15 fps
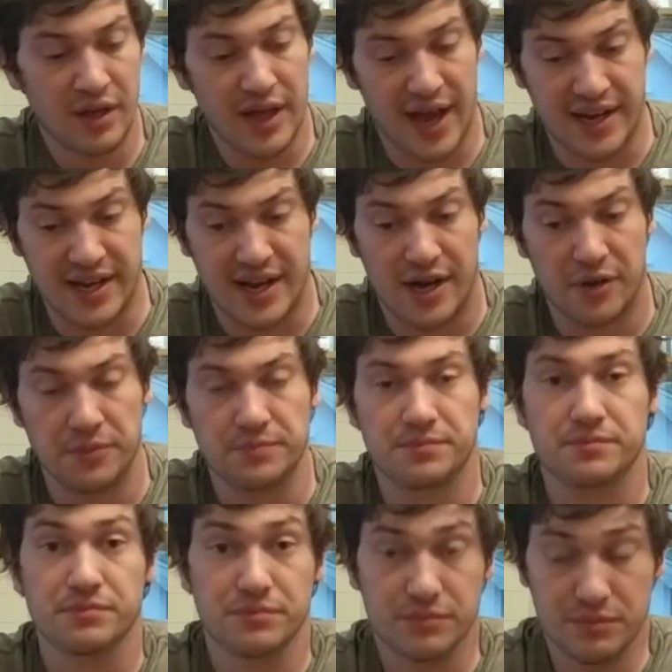Anyhow,
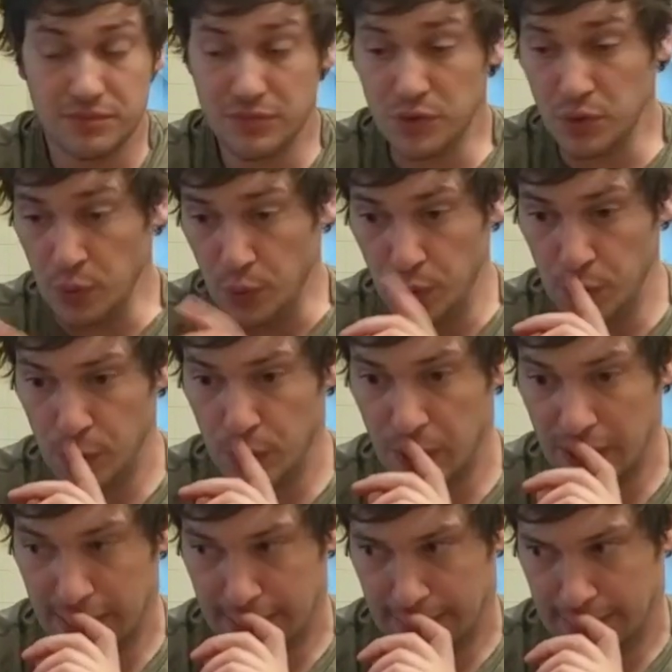whew,
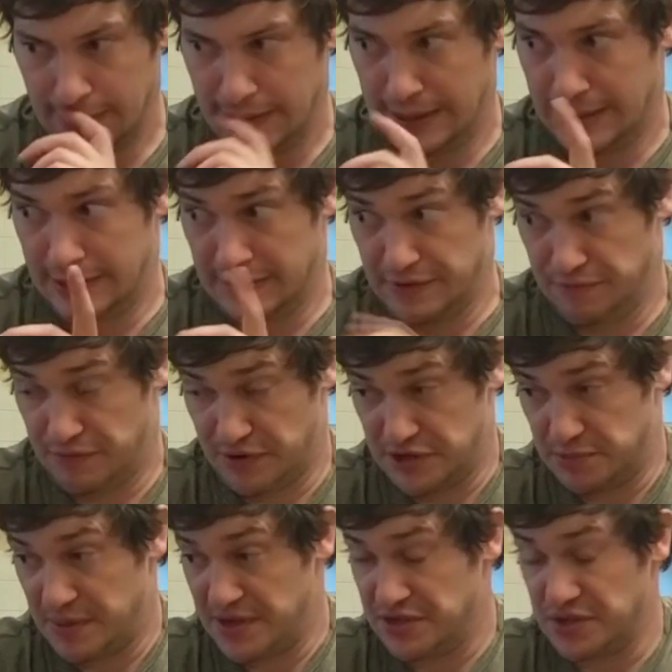very
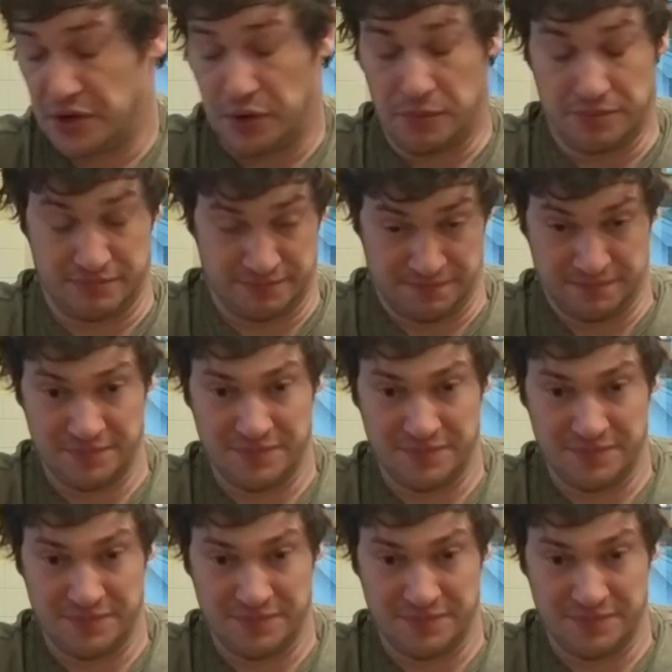spicy though.